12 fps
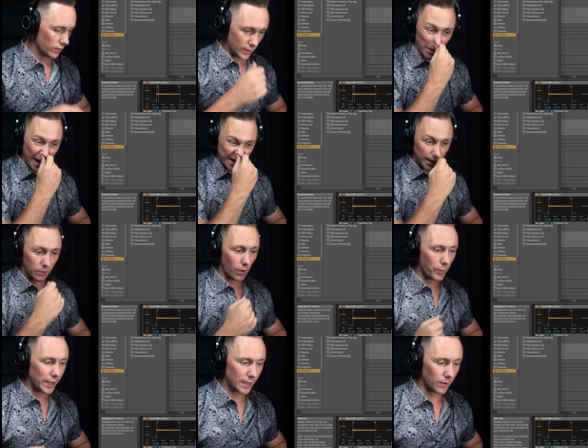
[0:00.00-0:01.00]
But actually
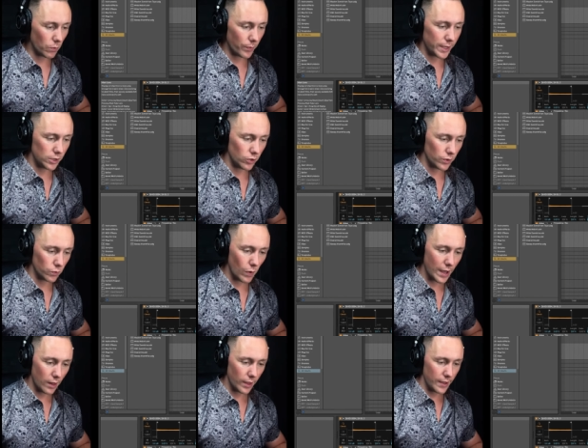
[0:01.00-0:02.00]
what we can do as
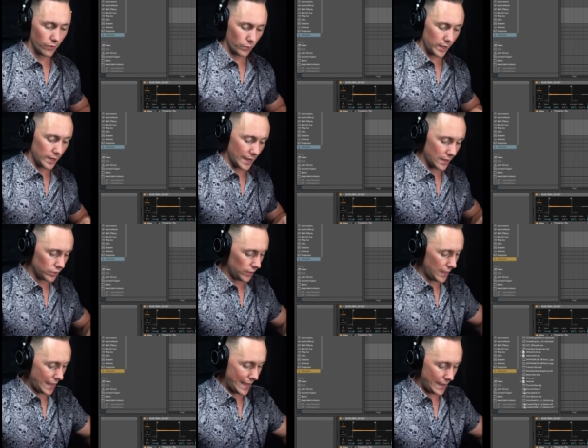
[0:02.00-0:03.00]
well is we can
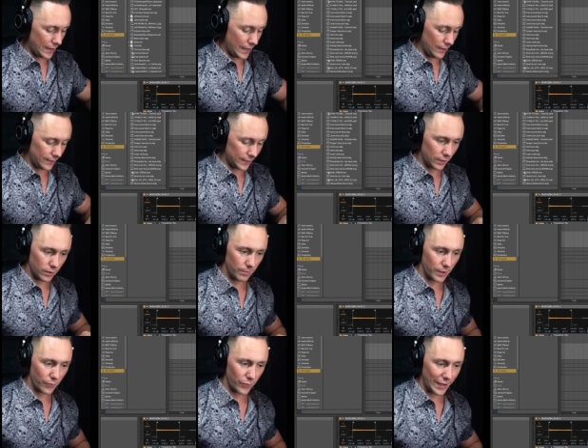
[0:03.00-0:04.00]
actually add a
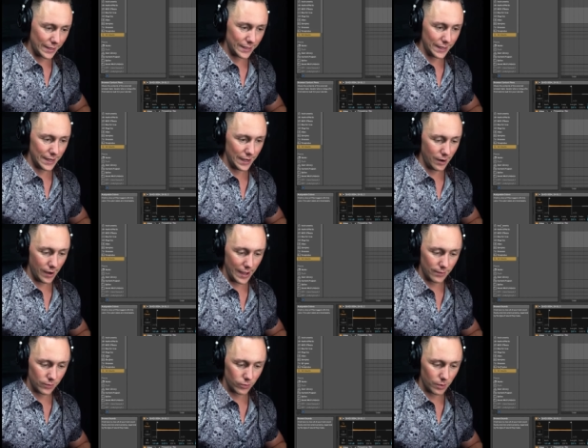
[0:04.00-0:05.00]
Serum FX in here
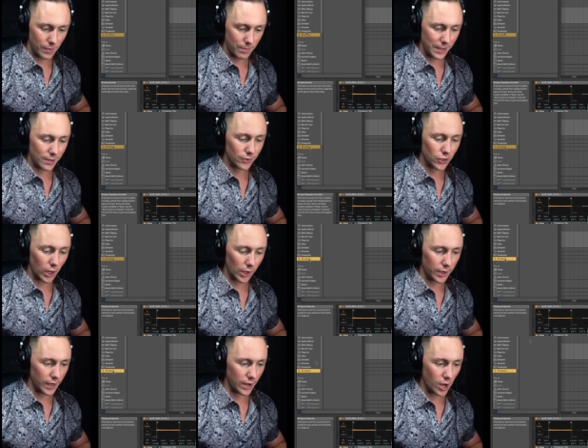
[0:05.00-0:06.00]
and sort of maybe
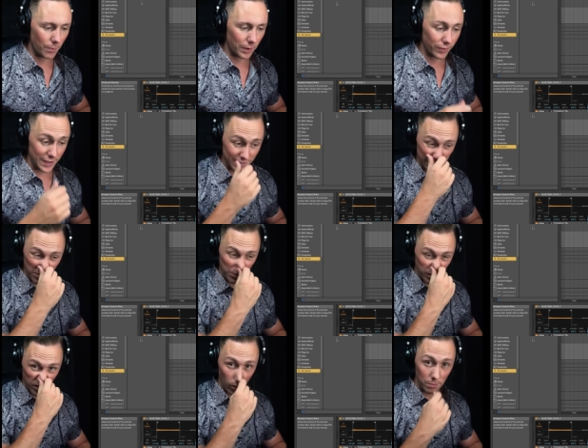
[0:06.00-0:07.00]
consolidate a couple of things that
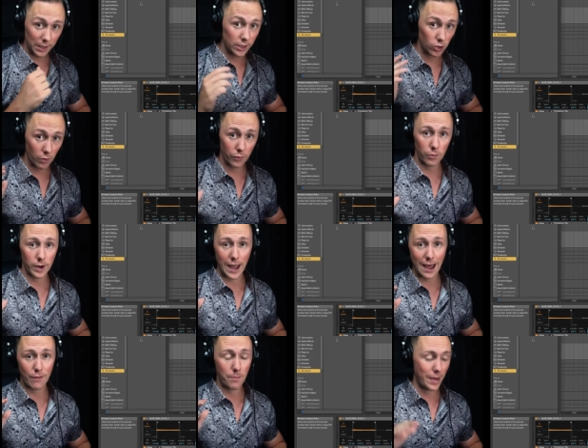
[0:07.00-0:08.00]
we would normally do if we were
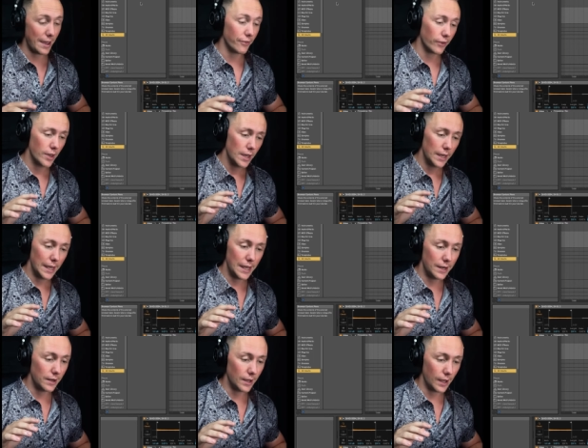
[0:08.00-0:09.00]
to have a bass
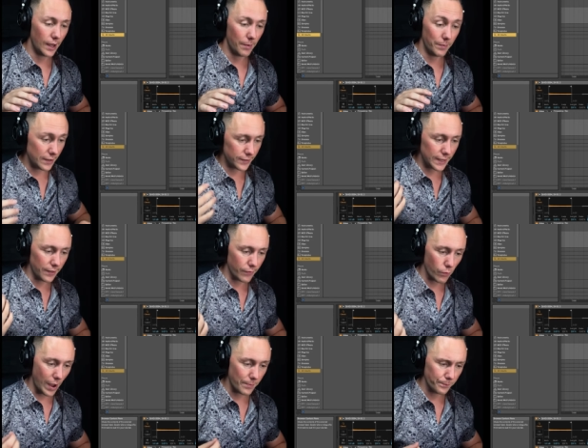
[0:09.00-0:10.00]
in a
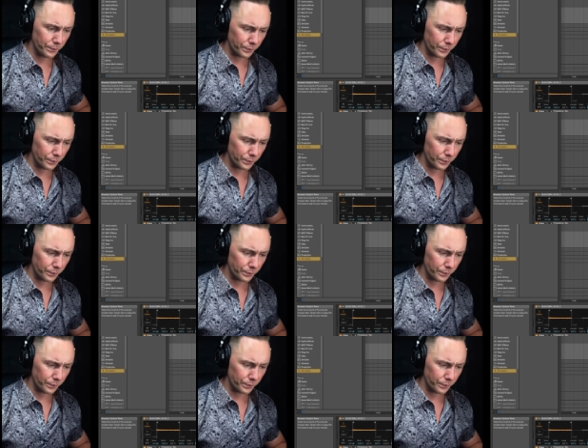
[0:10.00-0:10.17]
synth, right?